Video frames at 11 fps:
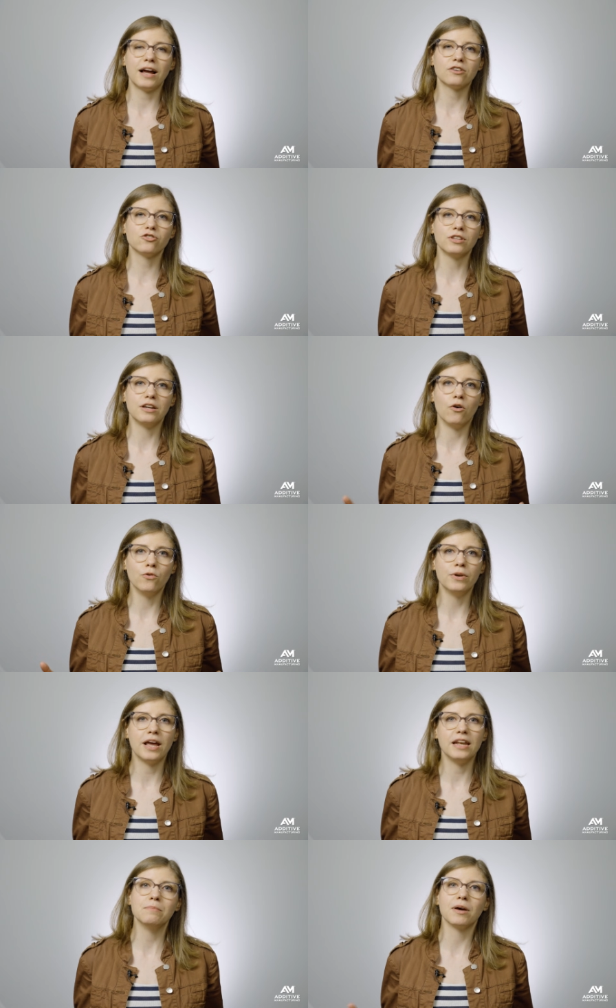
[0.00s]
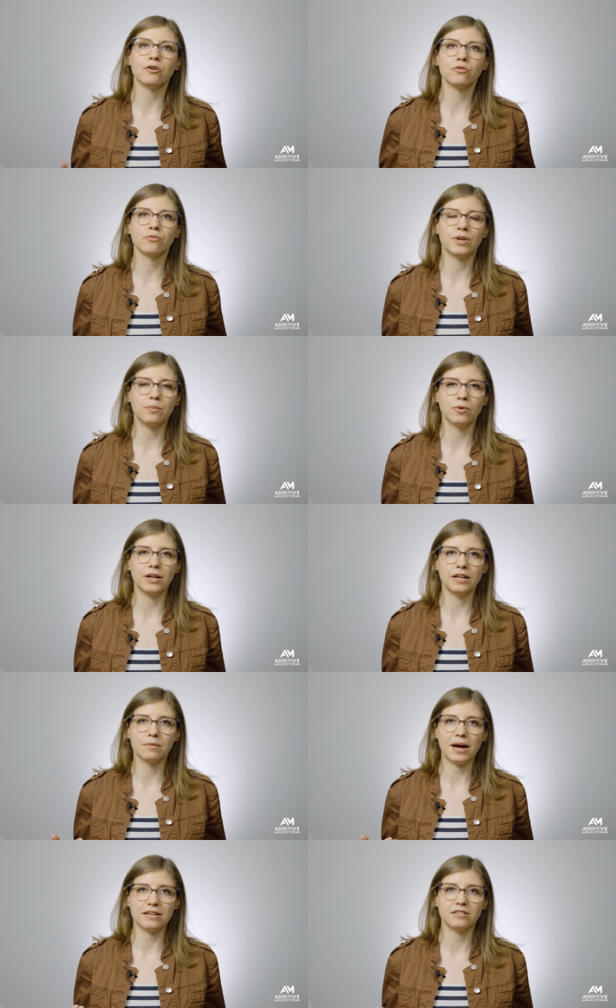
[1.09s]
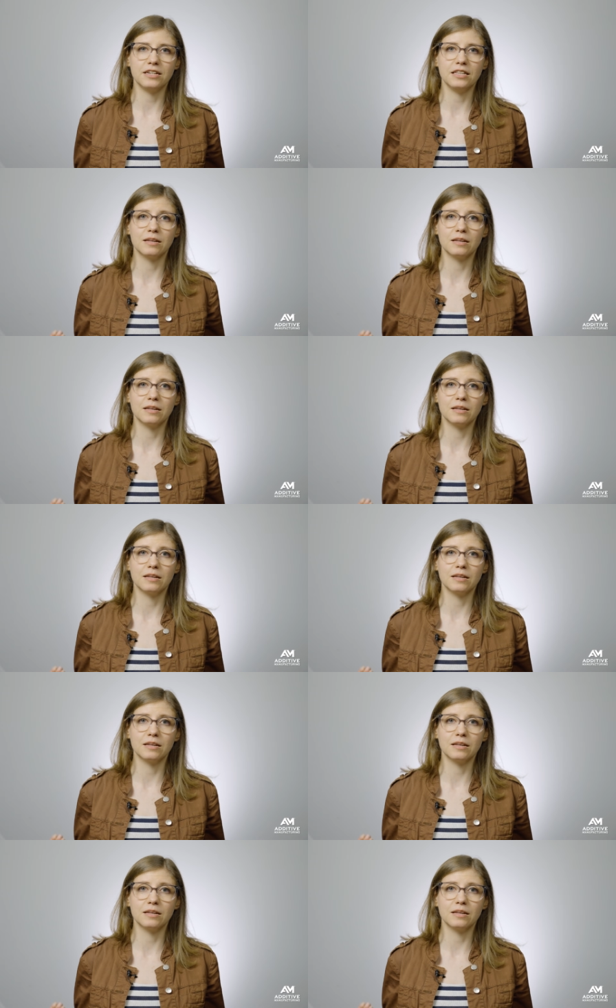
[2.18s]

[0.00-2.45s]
actually own any metal 3D printing capacity